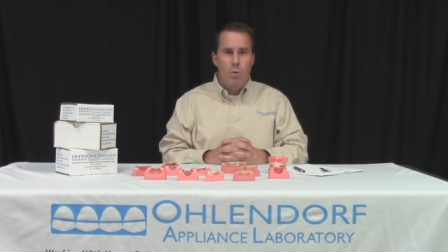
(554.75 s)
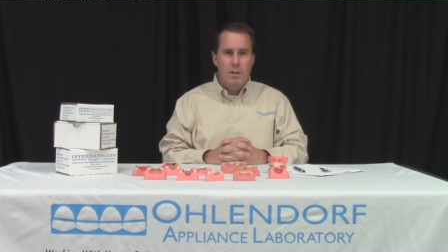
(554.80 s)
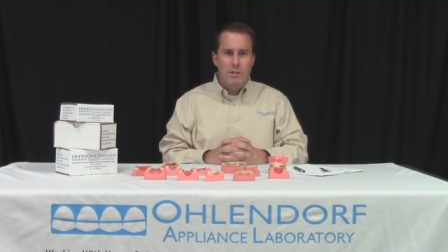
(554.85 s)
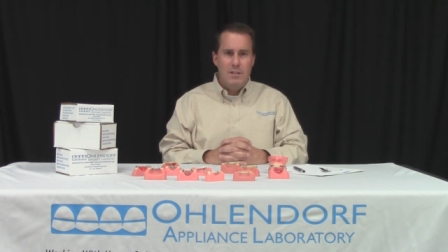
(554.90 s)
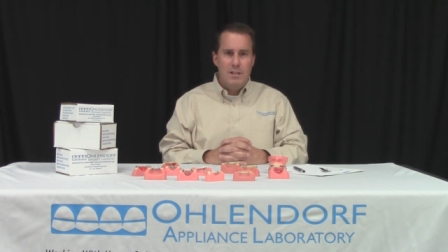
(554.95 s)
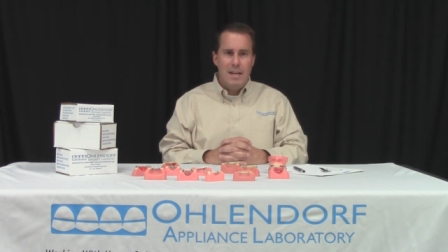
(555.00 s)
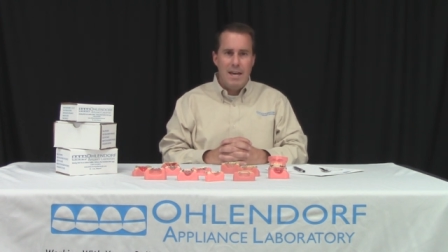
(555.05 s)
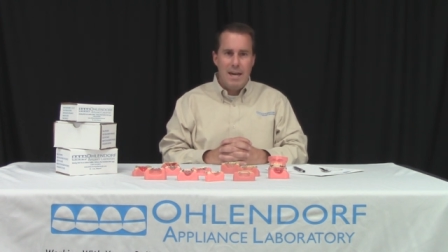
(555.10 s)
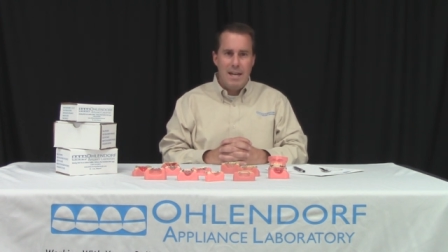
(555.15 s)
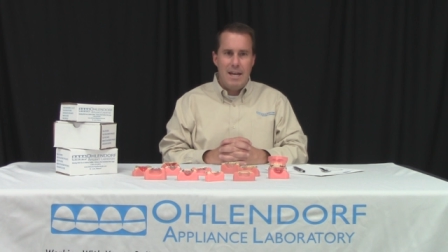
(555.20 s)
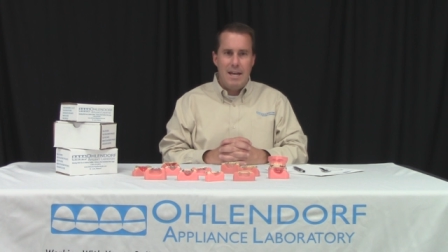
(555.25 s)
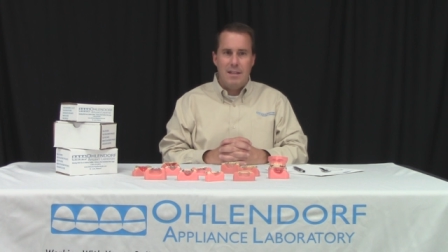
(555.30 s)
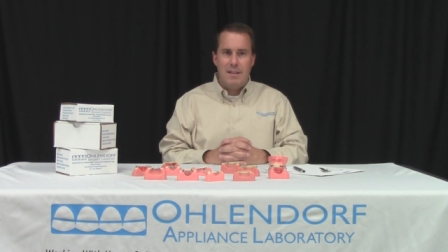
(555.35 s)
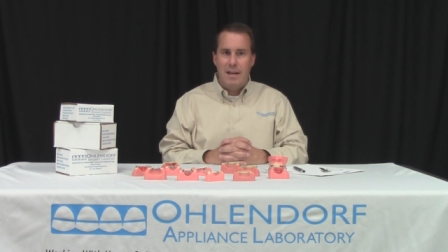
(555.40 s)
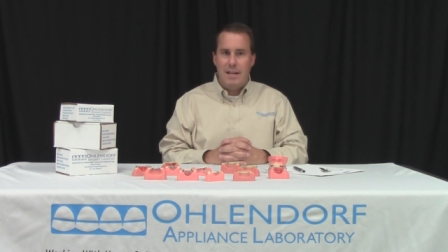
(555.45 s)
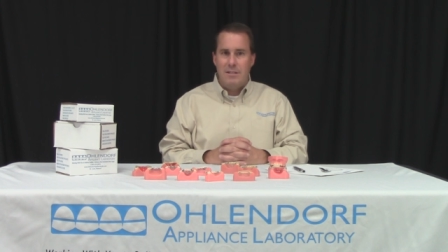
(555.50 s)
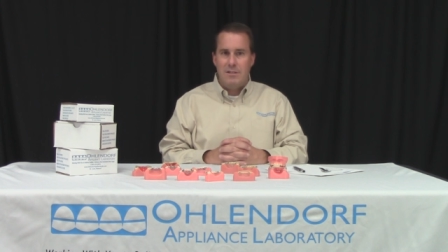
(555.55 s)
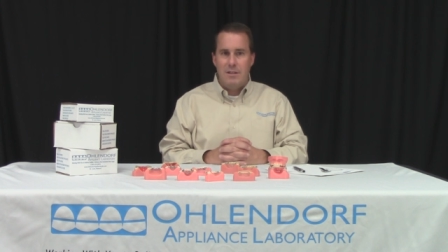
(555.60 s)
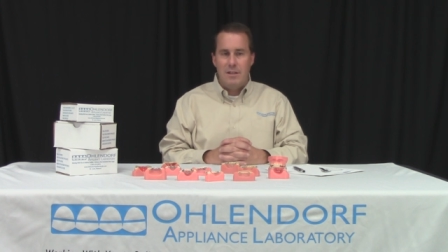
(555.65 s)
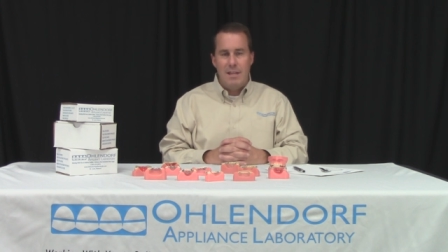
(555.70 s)
Once again,
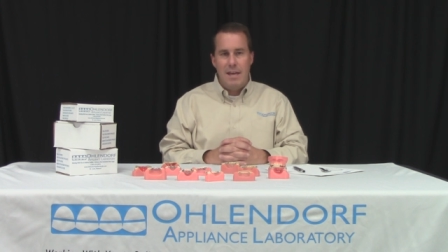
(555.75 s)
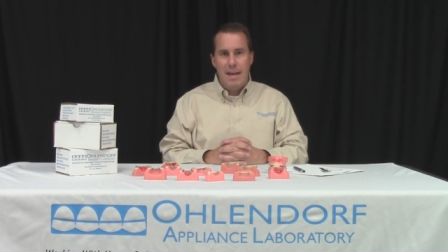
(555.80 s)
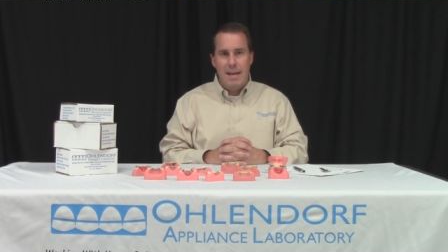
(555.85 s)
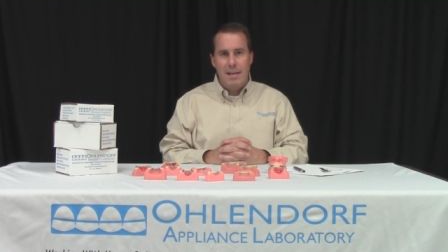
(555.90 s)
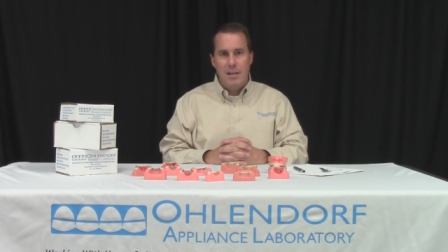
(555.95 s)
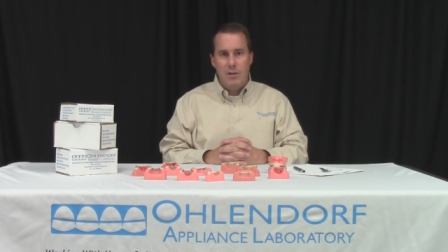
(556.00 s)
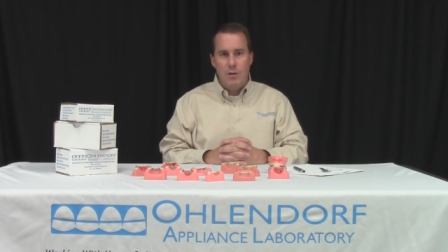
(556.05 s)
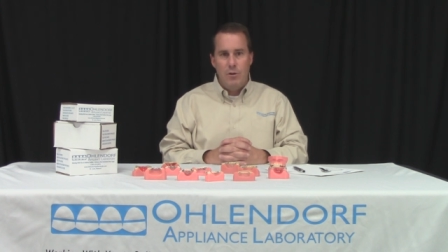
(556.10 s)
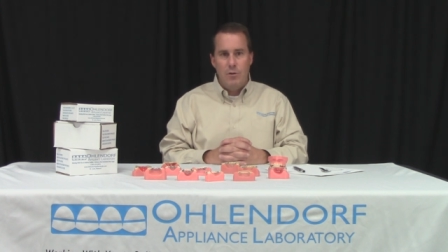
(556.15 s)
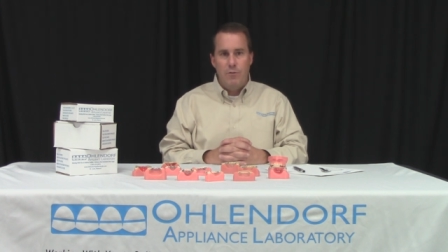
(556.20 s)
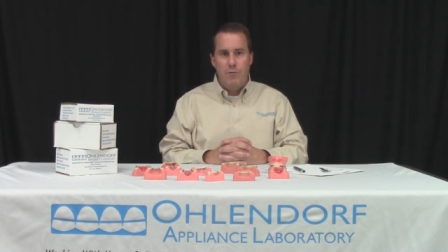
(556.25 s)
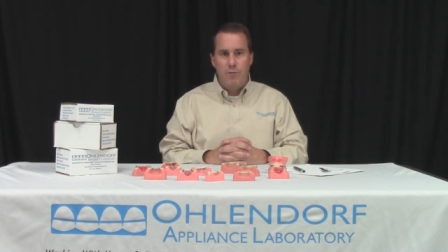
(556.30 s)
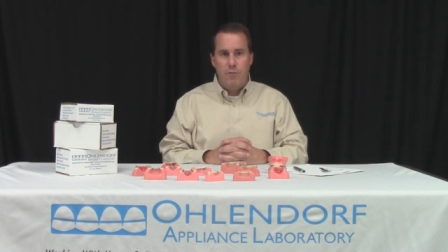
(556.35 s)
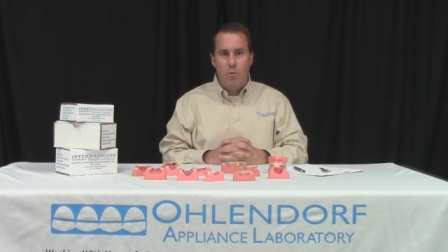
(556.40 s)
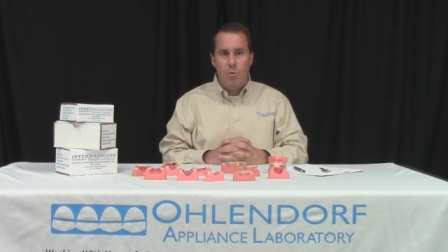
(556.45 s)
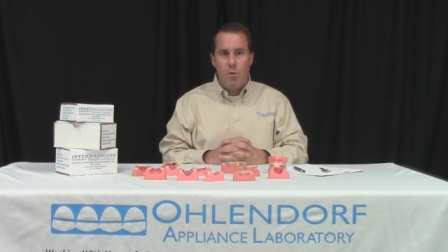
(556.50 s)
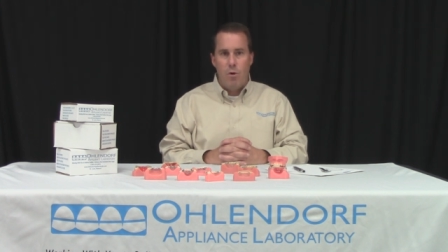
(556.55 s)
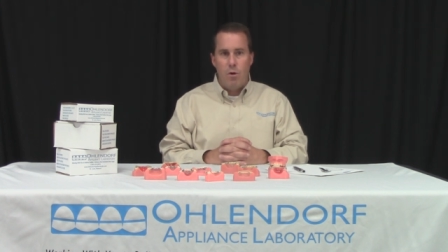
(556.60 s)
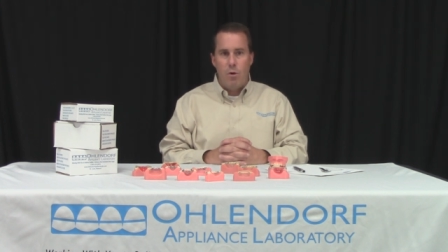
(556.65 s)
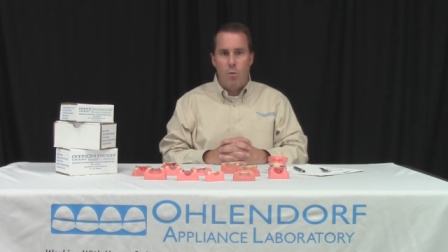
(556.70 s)
I'd like to thank you
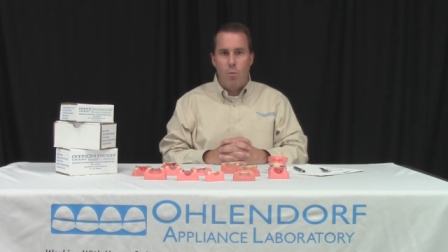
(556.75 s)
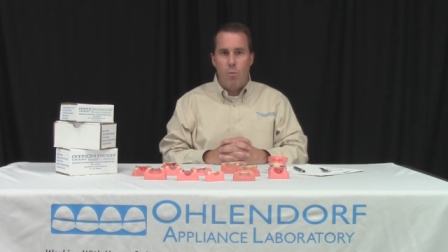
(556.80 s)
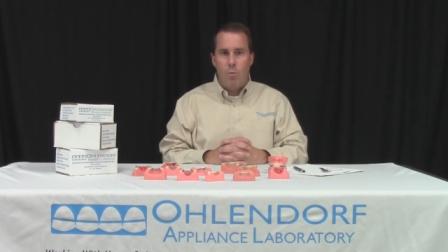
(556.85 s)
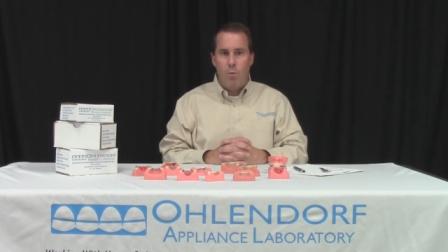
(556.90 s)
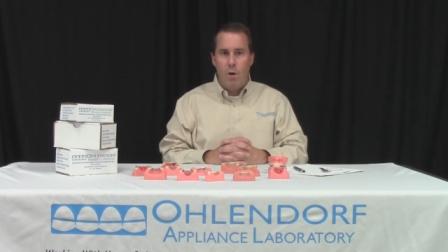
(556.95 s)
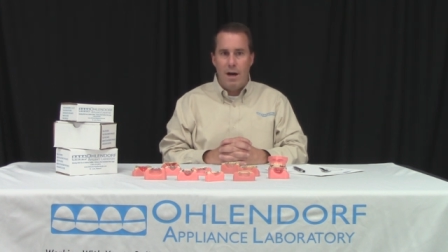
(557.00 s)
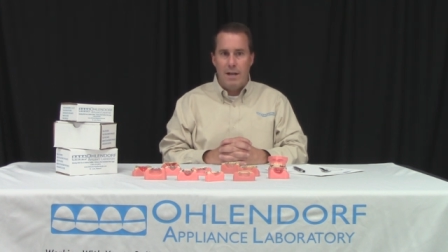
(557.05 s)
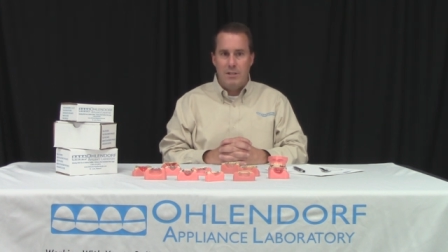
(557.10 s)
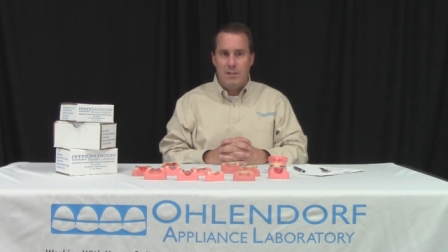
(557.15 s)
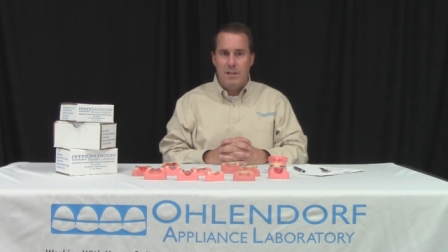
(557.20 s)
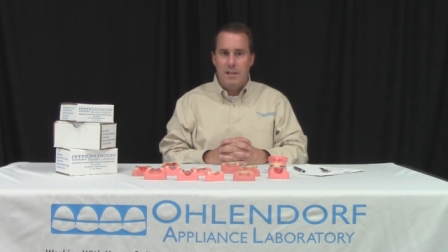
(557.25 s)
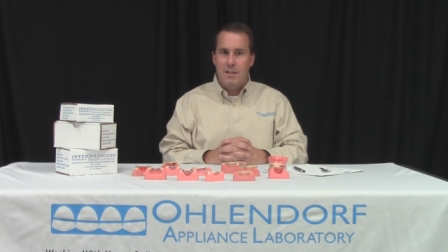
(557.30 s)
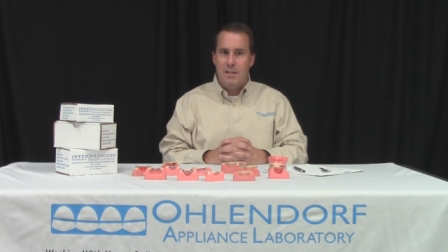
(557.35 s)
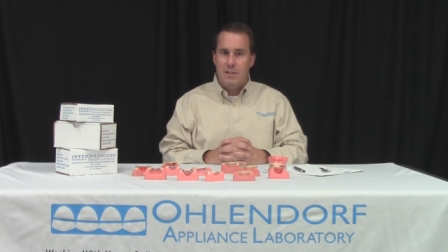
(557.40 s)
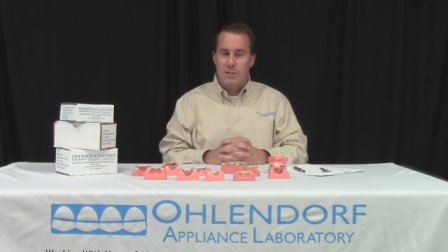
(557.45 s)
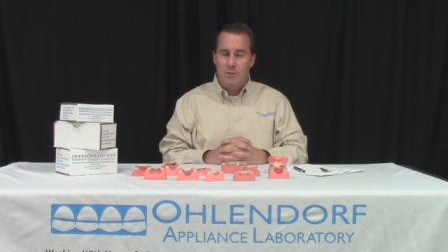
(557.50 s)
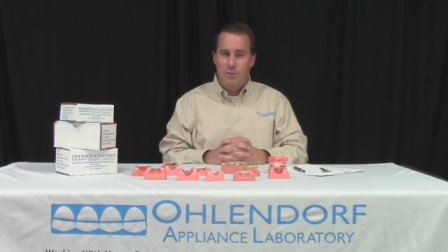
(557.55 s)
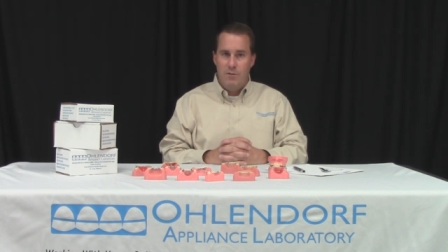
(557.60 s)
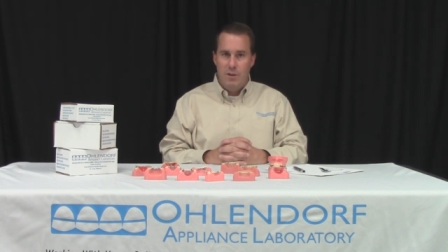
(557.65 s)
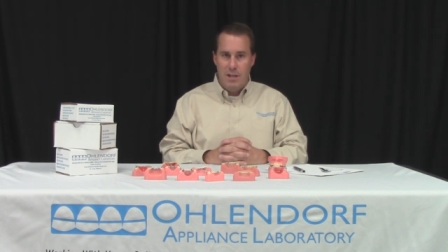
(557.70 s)
for
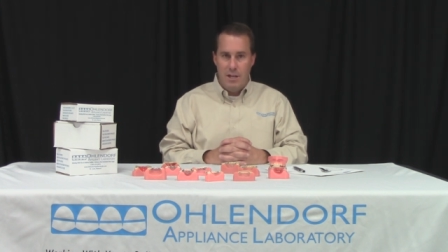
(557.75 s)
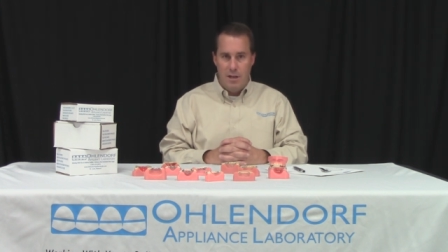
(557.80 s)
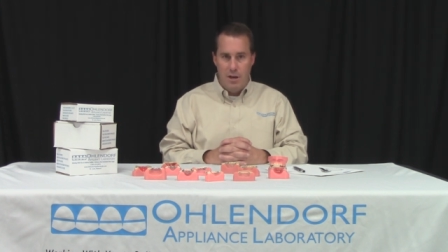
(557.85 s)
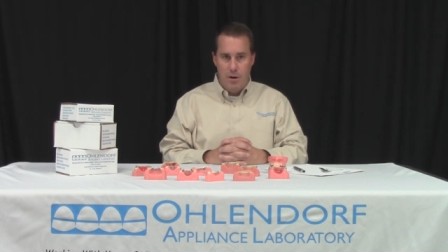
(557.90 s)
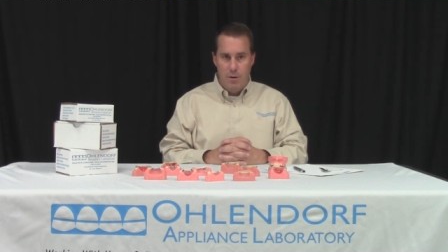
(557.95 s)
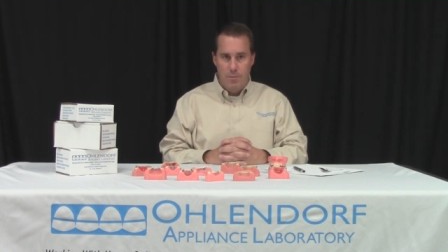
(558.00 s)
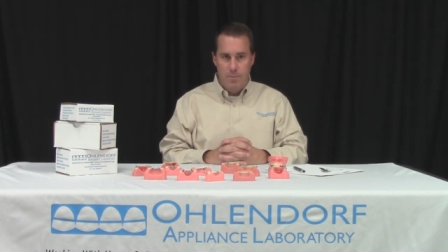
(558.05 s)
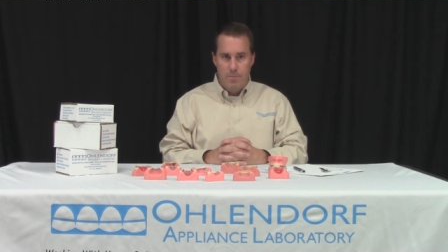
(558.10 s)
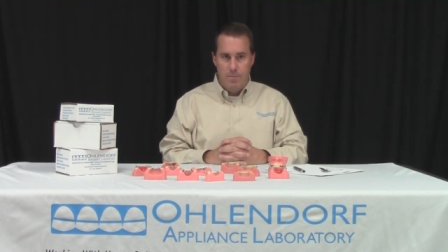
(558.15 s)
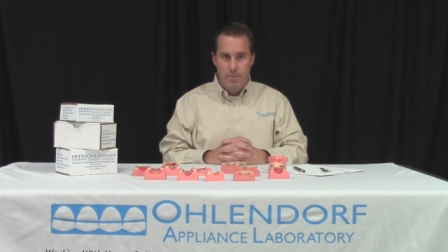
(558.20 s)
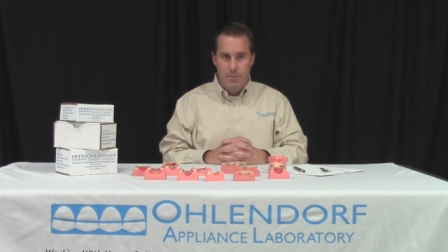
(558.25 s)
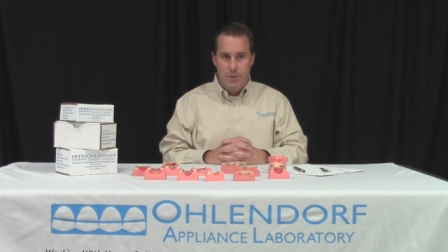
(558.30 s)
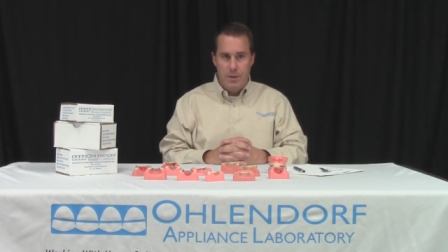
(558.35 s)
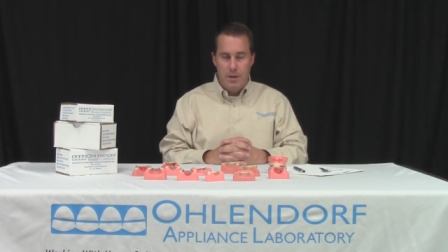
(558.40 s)
watching this video.